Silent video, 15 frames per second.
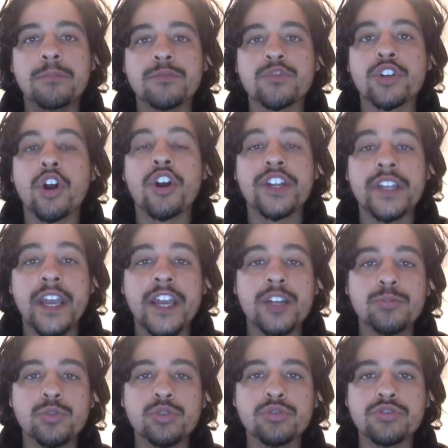regarding
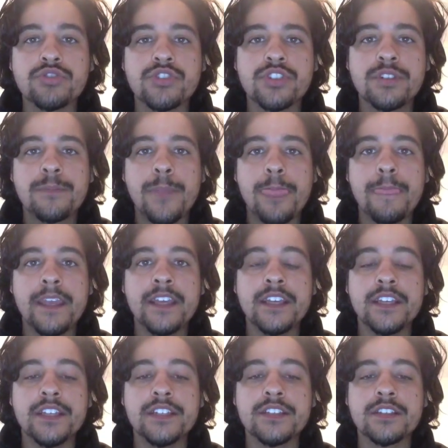animals
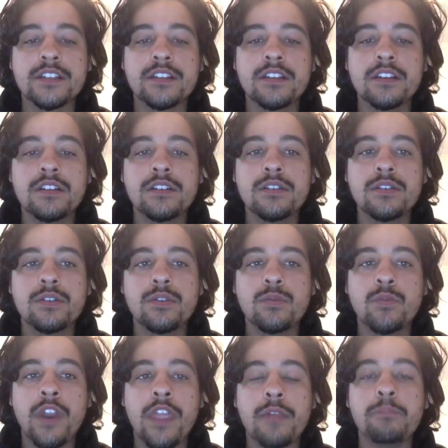is
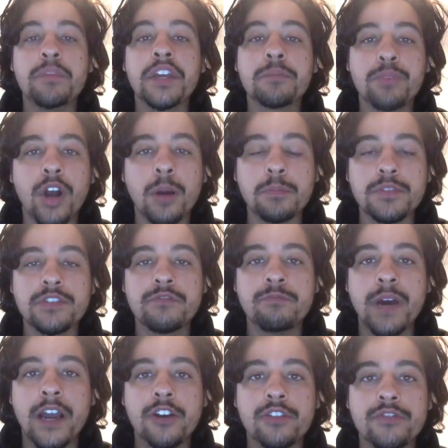one of the big problems of
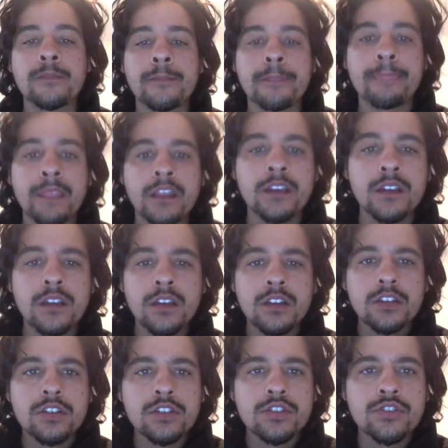biodiversity.
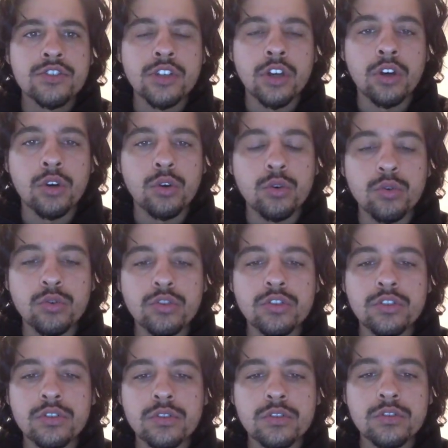So
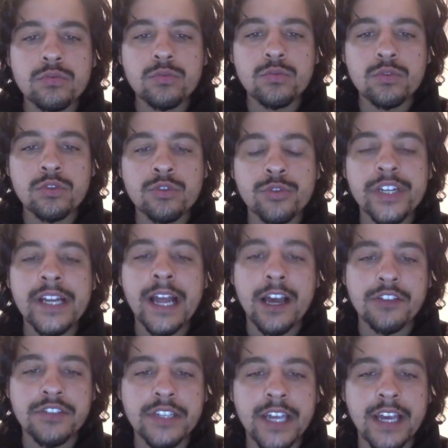
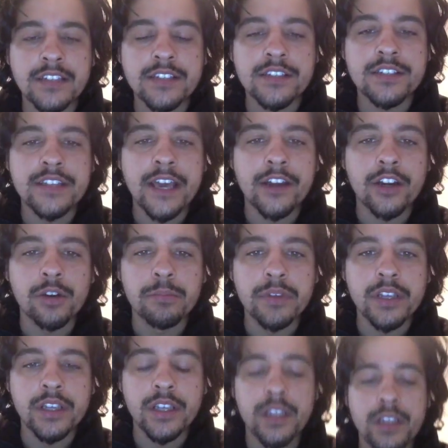greenhouse gases that are
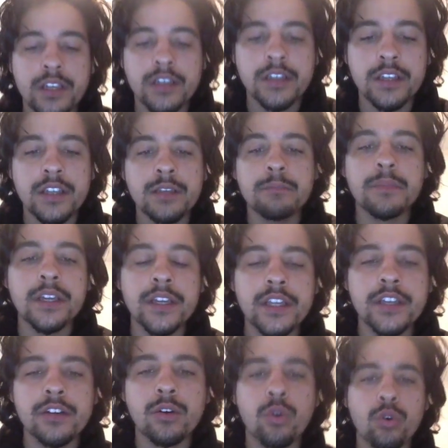being
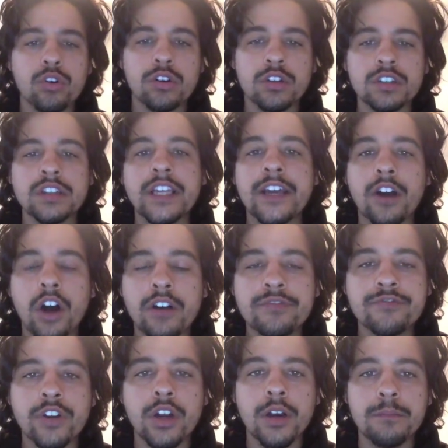emitted or let off
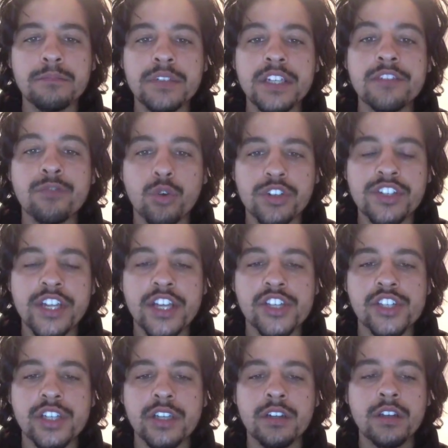from
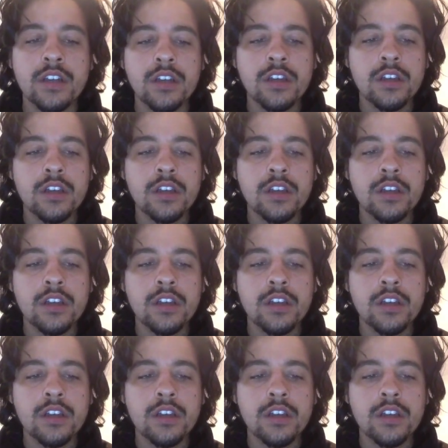deforestation.